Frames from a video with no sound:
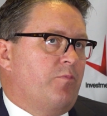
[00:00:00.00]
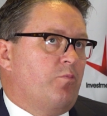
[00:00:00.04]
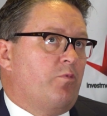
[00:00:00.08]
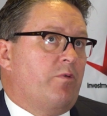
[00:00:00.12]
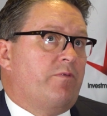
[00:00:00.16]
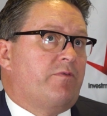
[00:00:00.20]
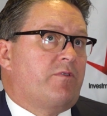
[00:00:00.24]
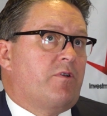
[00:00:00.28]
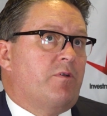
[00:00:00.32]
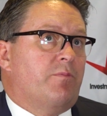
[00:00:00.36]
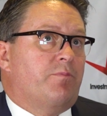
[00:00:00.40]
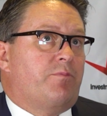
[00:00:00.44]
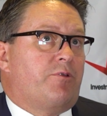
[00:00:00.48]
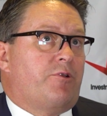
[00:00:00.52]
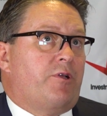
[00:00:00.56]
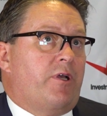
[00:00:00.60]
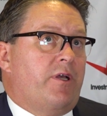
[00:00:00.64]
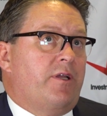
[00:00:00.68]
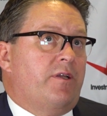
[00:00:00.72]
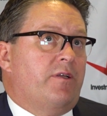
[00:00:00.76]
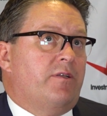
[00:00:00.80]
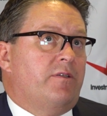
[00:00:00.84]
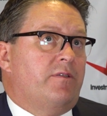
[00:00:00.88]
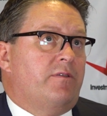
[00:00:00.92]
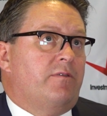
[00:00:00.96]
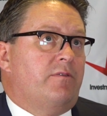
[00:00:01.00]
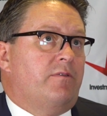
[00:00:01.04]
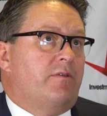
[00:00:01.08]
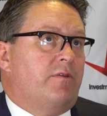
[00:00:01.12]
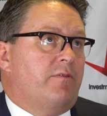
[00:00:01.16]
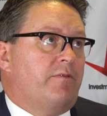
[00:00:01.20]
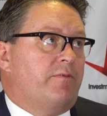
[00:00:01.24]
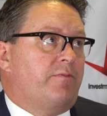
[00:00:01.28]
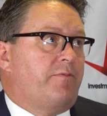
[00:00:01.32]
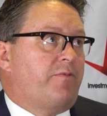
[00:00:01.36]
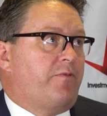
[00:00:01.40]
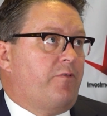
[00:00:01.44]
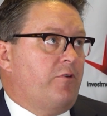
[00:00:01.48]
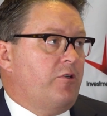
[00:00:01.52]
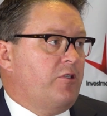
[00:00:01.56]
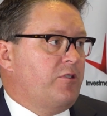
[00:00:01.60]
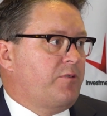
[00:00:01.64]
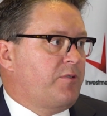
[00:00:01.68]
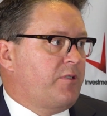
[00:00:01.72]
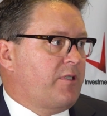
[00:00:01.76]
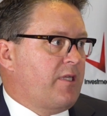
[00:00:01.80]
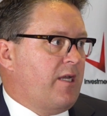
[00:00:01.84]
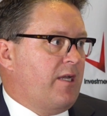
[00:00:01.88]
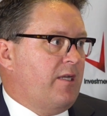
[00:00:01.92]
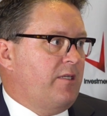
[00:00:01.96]
We've completed the
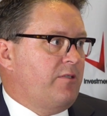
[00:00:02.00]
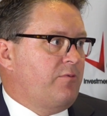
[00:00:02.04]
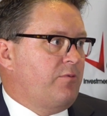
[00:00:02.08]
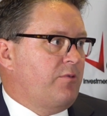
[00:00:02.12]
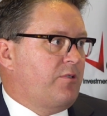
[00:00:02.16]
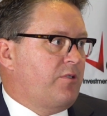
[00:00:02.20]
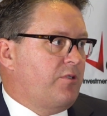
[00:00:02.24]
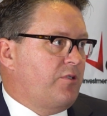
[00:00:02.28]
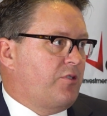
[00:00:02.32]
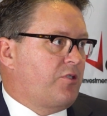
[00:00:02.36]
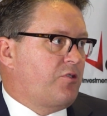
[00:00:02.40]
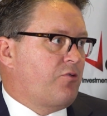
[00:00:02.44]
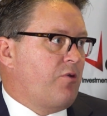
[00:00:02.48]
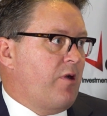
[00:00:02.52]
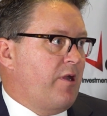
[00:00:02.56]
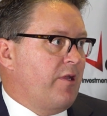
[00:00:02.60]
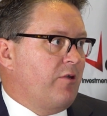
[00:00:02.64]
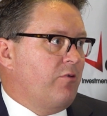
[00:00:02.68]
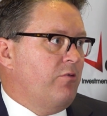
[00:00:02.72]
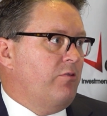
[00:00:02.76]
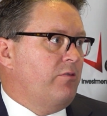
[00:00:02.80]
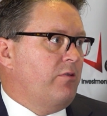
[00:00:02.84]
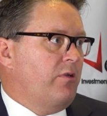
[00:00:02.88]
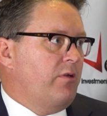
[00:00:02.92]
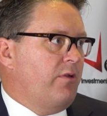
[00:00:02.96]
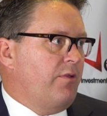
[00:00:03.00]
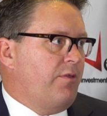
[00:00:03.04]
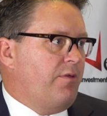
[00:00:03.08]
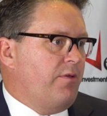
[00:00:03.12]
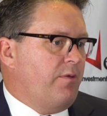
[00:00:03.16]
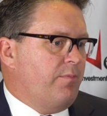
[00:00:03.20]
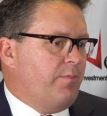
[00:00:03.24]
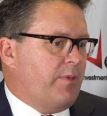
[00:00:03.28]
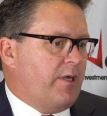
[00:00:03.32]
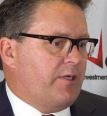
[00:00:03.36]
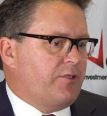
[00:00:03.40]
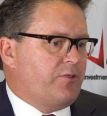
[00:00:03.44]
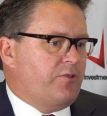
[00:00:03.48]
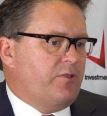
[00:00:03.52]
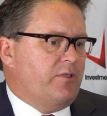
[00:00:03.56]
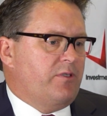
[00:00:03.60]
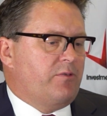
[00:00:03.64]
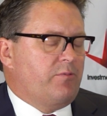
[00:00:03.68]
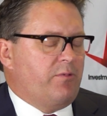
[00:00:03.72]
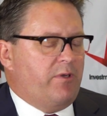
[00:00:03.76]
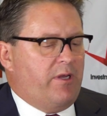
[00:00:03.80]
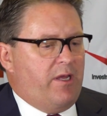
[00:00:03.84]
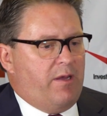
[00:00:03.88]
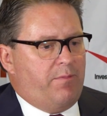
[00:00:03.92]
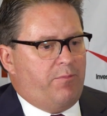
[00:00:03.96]
first stage, which is shredding all the lithium batteries.
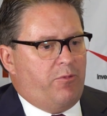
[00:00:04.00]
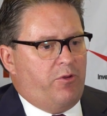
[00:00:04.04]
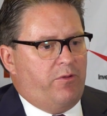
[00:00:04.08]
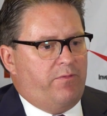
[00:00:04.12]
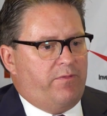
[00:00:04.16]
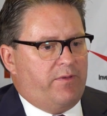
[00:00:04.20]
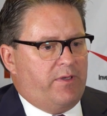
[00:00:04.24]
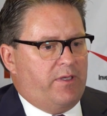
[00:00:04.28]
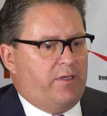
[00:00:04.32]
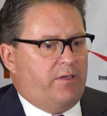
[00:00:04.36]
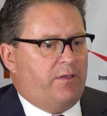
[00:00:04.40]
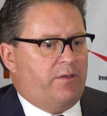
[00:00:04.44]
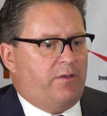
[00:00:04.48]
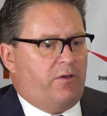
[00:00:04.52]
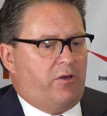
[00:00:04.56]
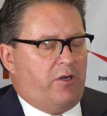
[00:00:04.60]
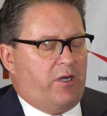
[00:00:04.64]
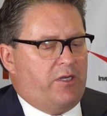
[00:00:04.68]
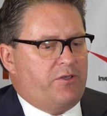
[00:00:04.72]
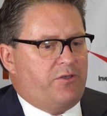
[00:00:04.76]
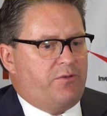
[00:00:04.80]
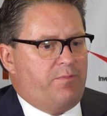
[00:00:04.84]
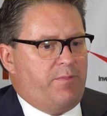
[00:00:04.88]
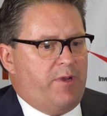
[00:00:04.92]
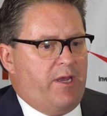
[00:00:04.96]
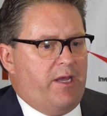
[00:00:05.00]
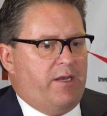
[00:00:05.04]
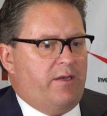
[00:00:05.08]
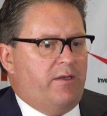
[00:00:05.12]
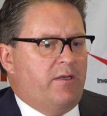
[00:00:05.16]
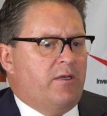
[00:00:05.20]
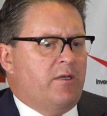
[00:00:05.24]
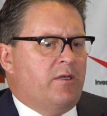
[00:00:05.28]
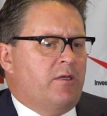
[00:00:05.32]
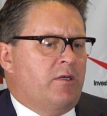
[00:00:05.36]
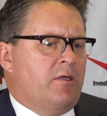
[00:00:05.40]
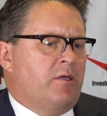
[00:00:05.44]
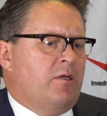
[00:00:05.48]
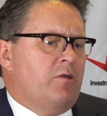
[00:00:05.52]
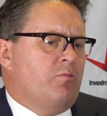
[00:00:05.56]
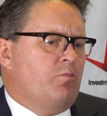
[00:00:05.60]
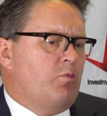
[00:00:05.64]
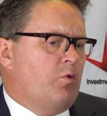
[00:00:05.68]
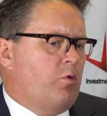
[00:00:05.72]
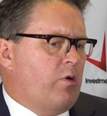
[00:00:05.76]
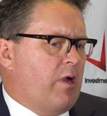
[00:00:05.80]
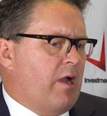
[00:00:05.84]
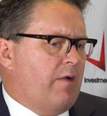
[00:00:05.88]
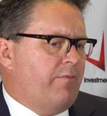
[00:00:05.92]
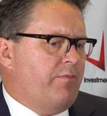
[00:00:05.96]
We're now moving into the hydromet.
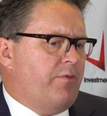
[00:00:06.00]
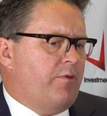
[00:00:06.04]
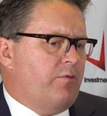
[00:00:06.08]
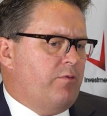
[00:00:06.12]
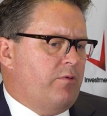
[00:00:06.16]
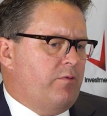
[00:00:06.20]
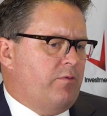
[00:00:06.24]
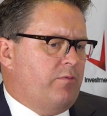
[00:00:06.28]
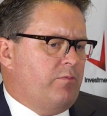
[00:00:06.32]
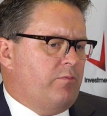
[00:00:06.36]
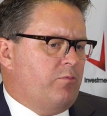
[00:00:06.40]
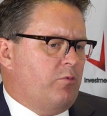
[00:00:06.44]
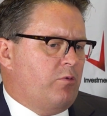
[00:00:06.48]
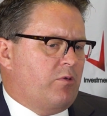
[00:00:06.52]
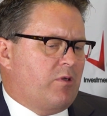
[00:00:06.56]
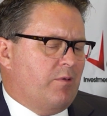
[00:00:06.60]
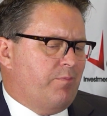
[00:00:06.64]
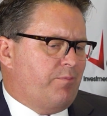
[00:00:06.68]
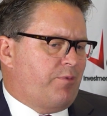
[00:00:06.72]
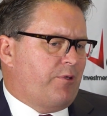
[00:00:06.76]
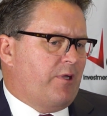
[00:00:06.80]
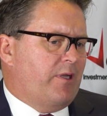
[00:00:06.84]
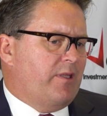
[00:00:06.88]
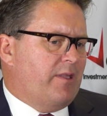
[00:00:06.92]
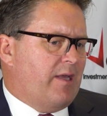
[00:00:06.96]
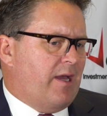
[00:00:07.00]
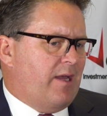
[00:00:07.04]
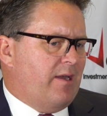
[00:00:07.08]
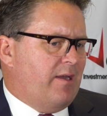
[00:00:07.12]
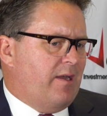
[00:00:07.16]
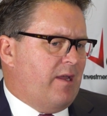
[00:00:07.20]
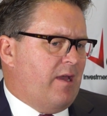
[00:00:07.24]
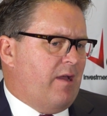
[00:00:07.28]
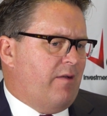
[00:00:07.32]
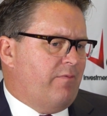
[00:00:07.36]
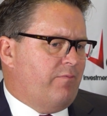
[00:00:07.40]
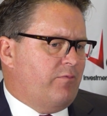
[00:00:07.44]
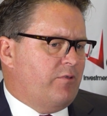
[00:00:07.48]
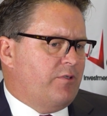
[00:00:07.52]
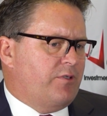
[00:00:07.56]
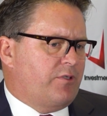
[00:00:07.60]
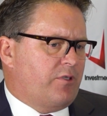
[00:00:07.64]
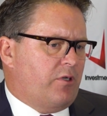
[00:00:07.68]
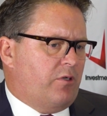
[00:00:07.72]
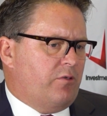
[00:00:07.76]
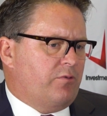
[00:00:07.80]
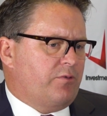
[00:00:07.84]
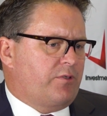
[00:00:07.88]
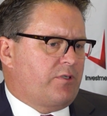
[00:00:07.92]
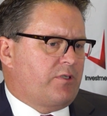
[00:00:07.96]
We'll complete that and have
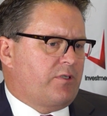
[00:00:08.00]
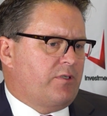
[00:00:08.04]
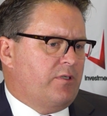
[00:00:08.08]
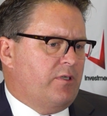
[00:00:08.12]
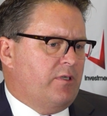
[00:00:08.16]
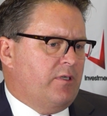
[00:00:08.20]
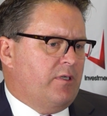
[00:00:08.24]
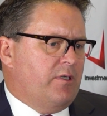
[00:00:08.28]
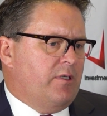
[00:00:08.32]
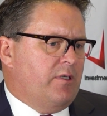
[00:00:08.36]
results